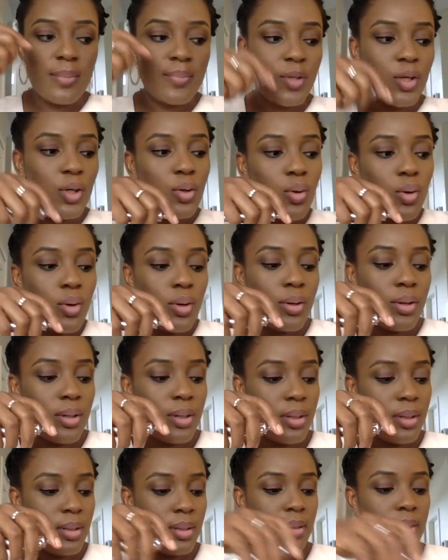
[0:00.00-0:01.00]
your
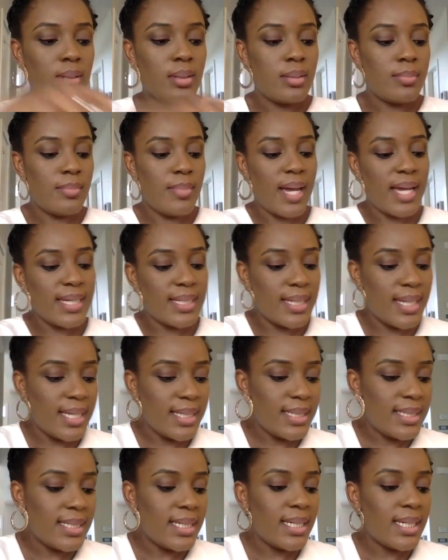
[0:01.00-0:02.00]

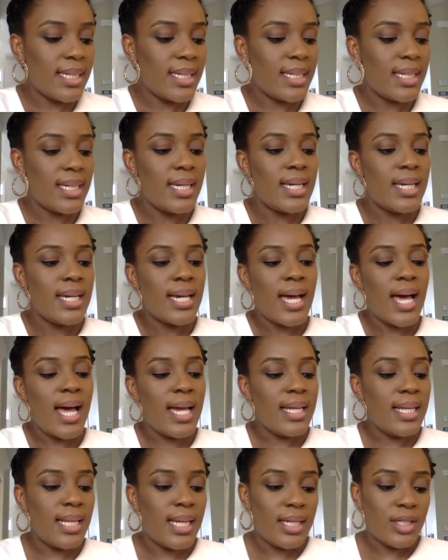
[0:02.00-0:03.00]
magnetic
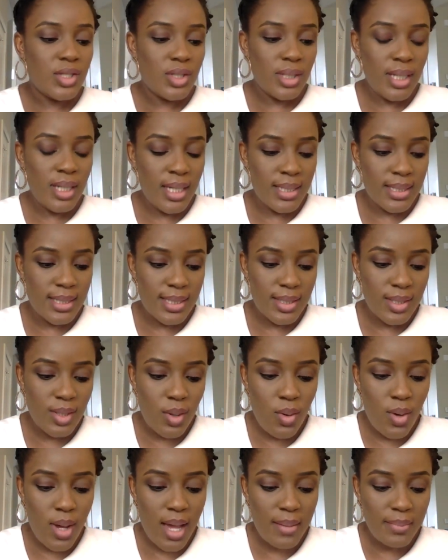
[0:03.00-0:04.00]
eyelash on it.
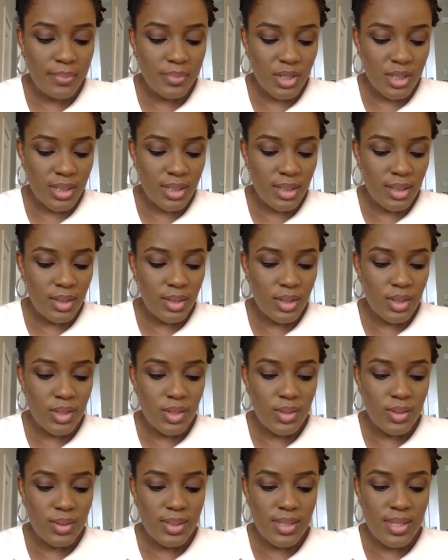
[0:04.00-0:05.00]
So I'm just gonna
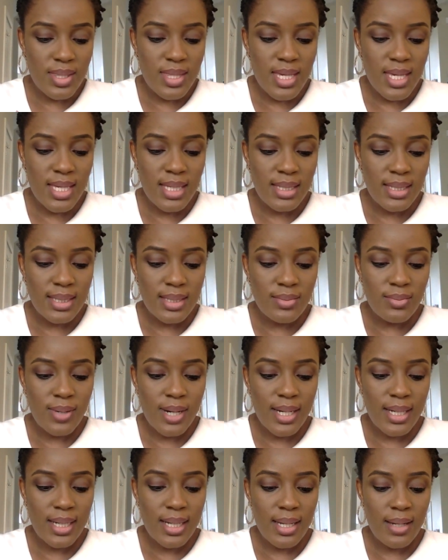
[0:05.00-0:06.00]
use this
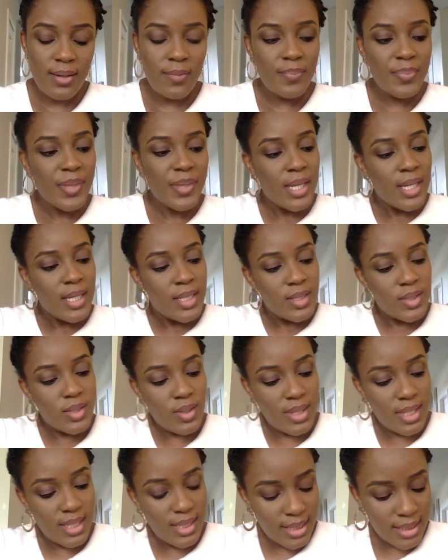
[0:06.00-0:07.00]
right now. So
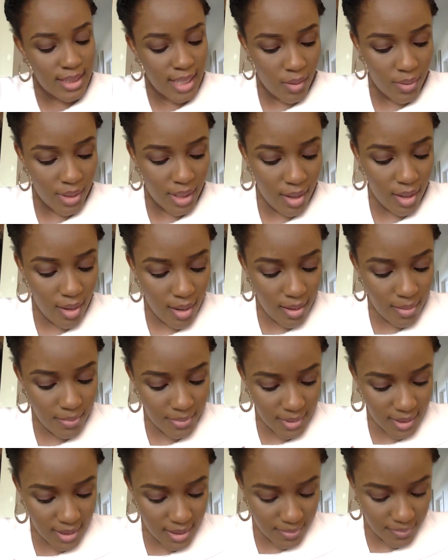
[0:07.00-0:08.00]
this is how it
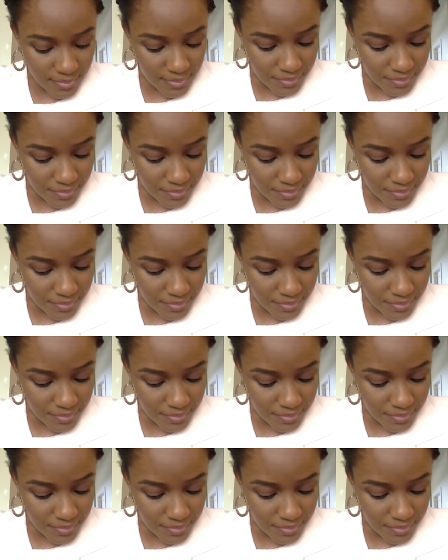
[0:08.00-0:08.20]
comes,